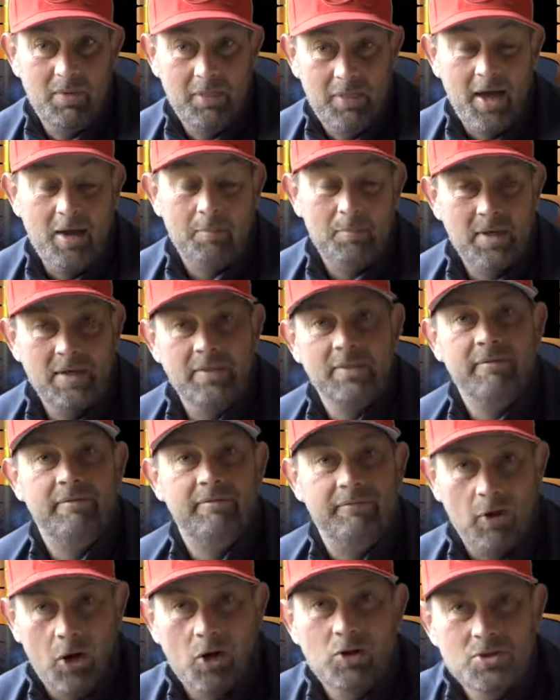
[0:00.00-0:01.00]
that being the
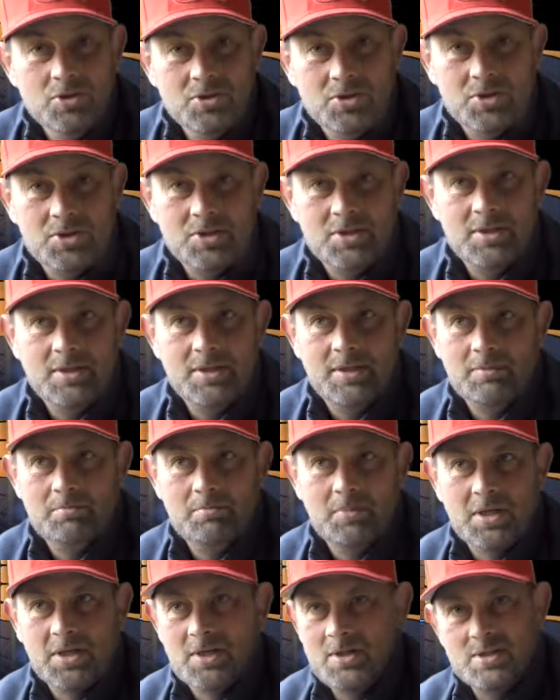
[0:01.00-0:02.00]
fault,
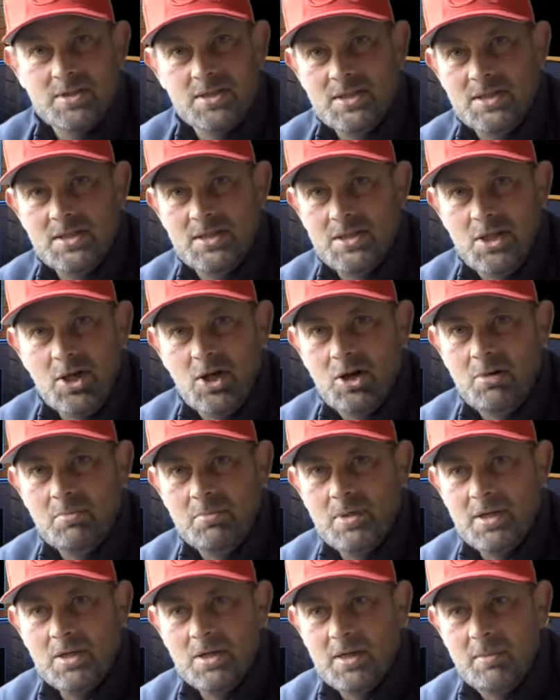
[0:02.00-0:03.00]
because it's not.
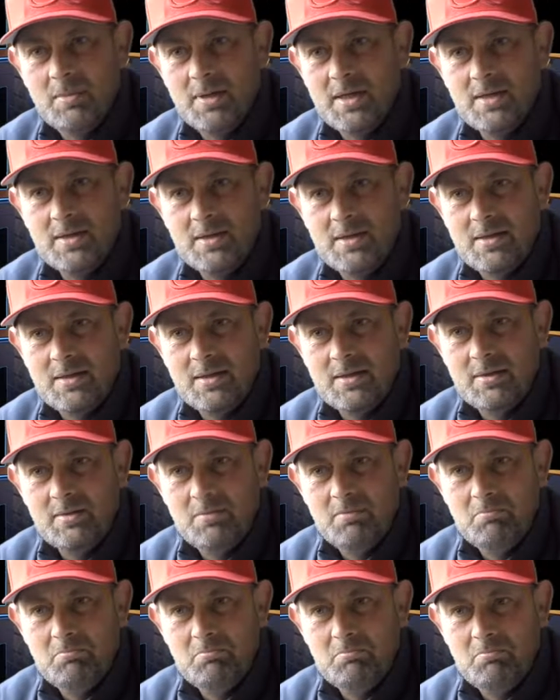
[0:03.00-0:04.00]
Because, I mean,
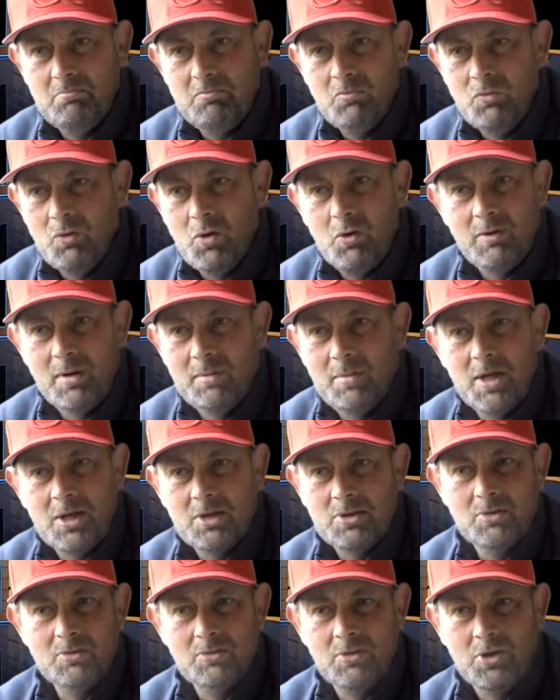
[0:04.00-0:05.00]
Rory
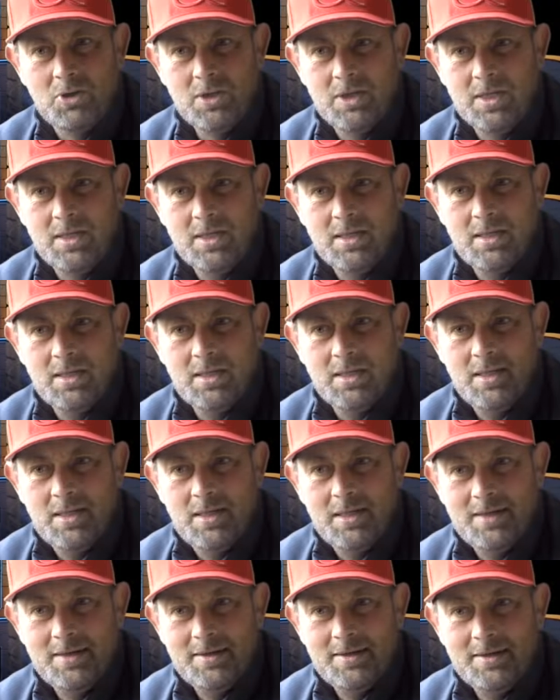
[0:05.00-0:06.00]
McIlroy
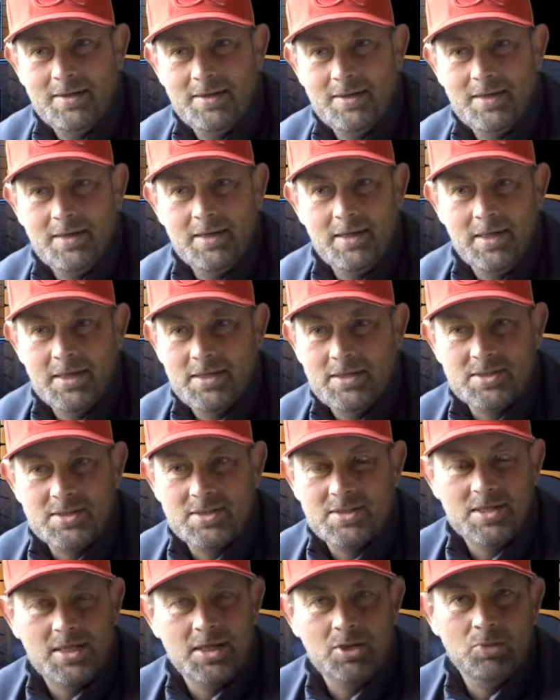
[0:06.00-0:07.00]
is a
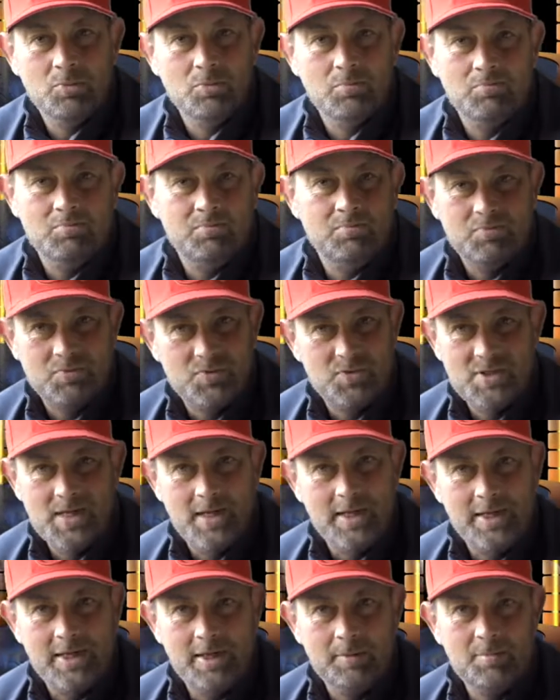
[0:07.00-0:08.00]
skill
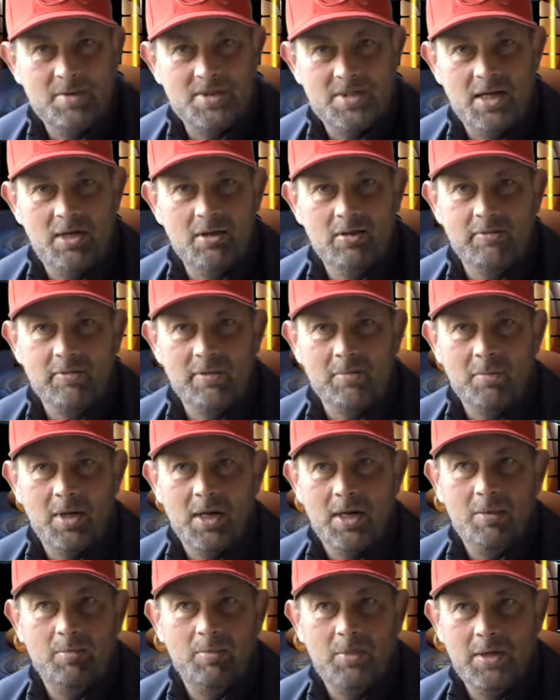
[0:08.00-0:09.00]
set in himself, in
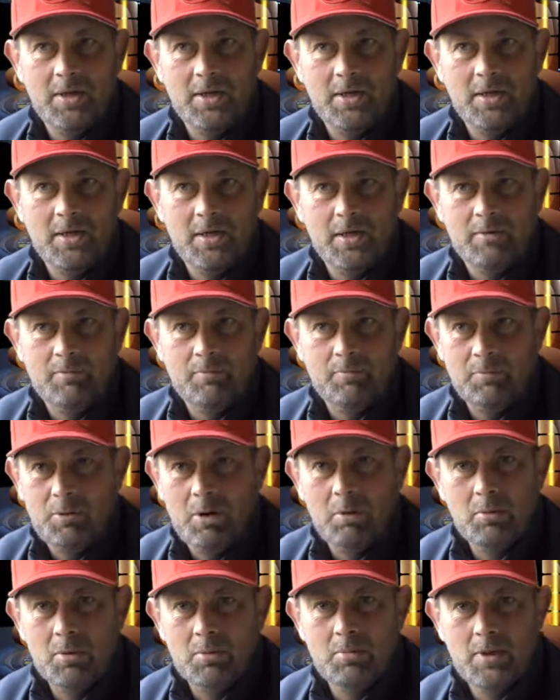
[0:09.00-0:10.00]
my opinion, and
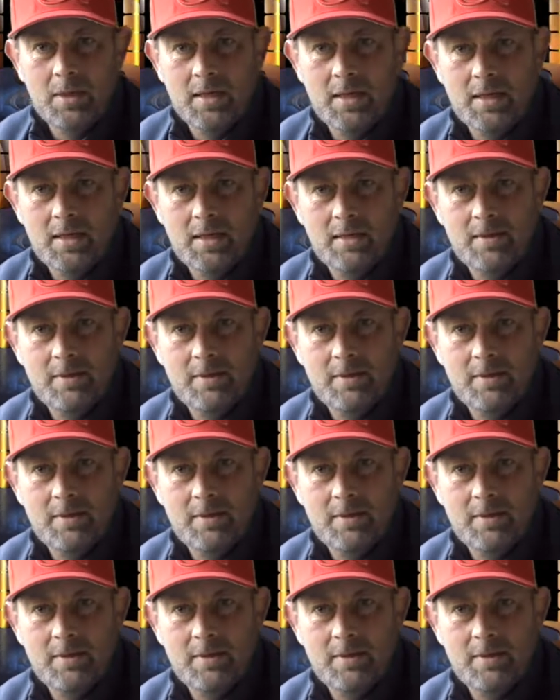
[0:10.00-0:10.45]
probably